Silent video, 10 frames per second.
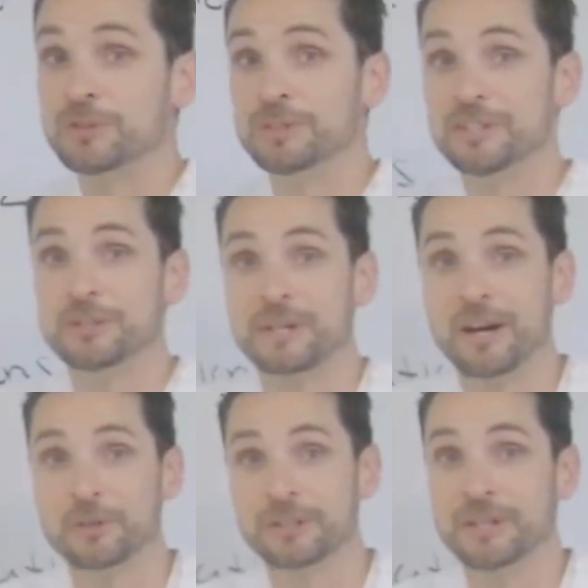you did your
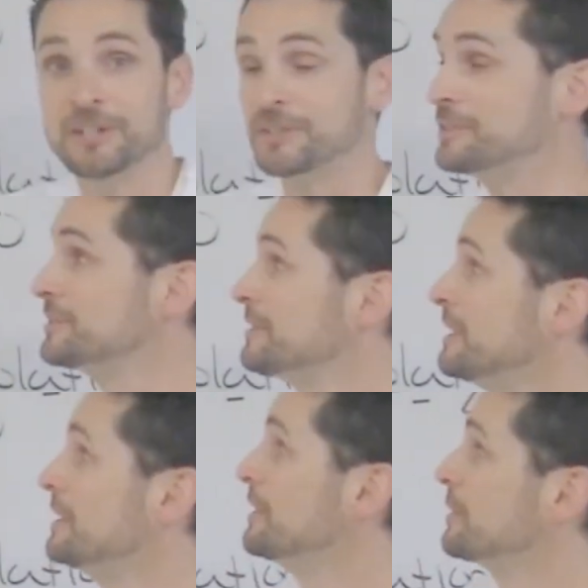calculations,
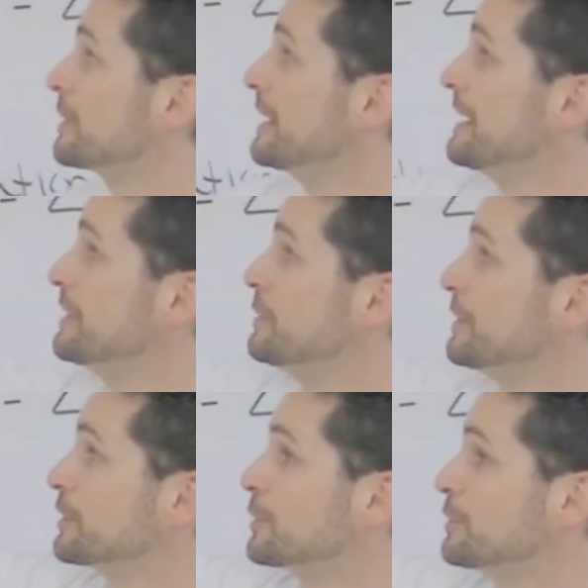right, and you had
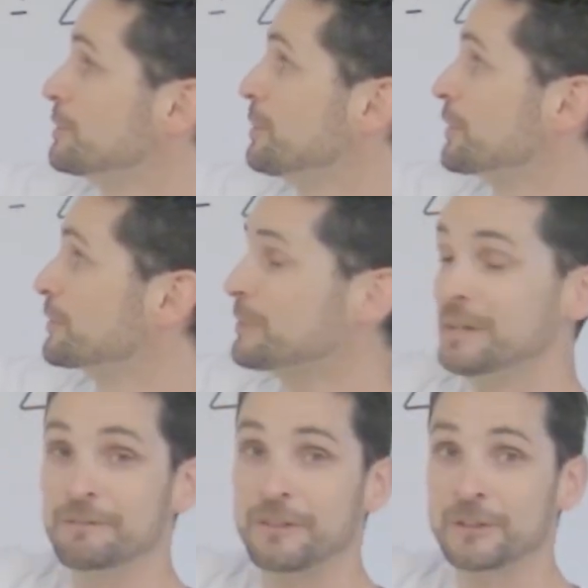a crude birth
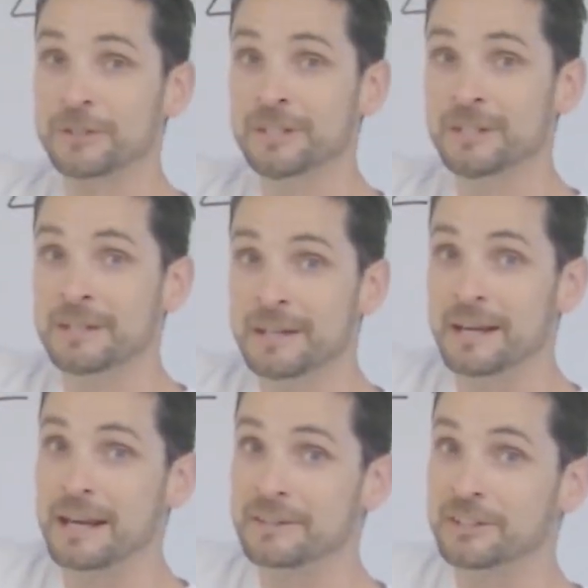rate of 30,
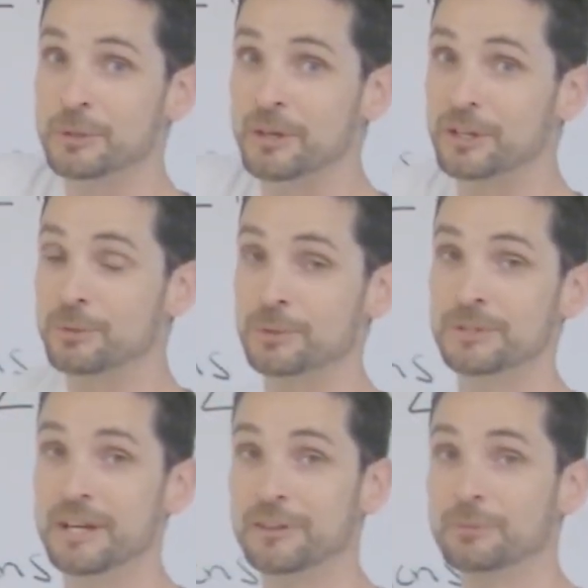and then you had a crude
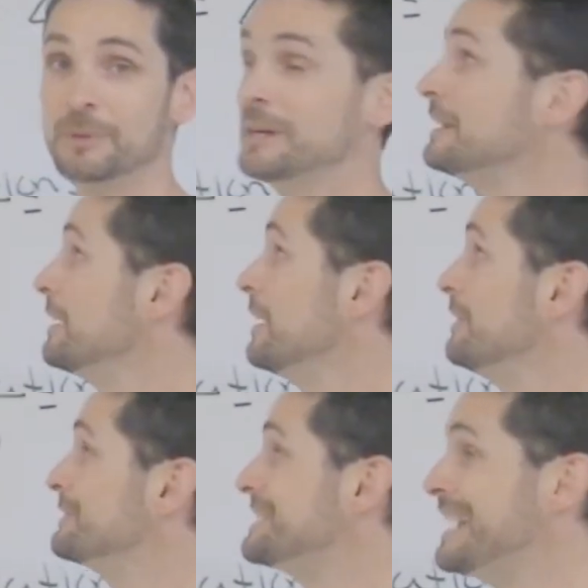death rate
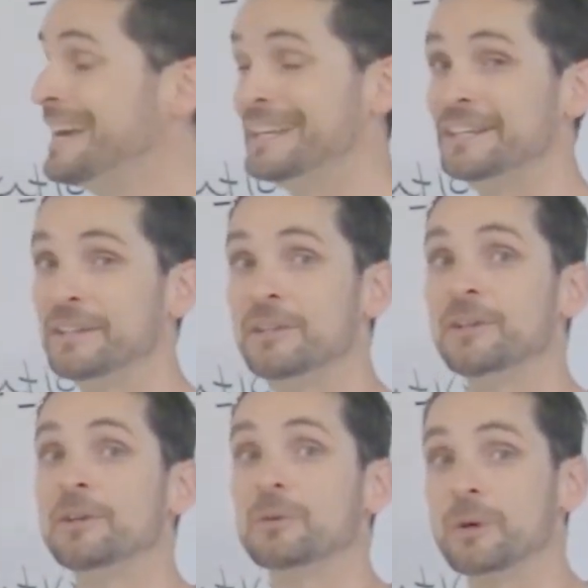of 10,
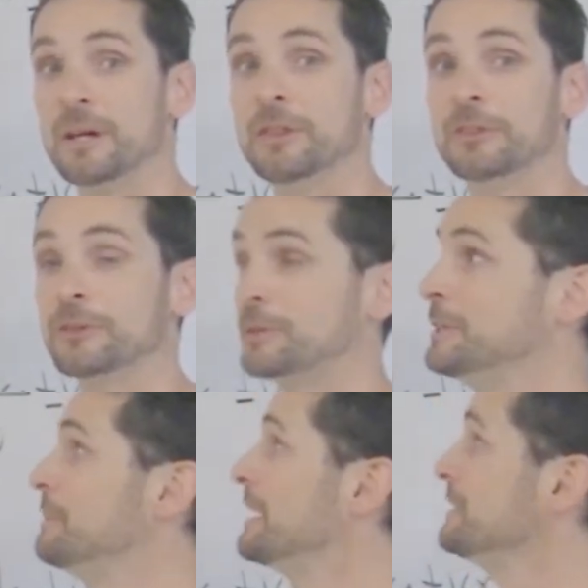right? 30
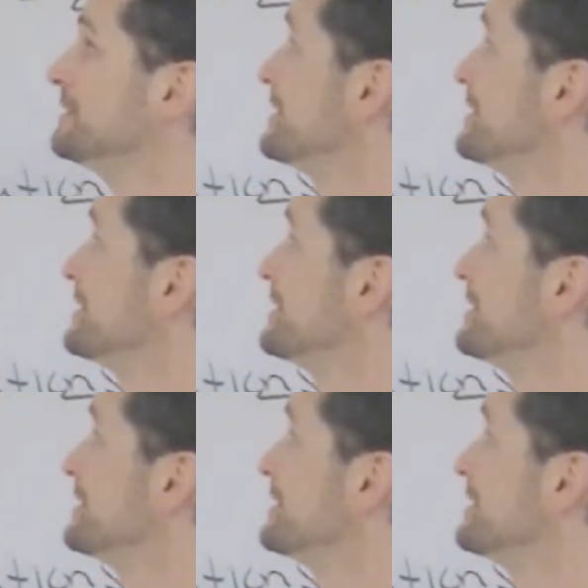minus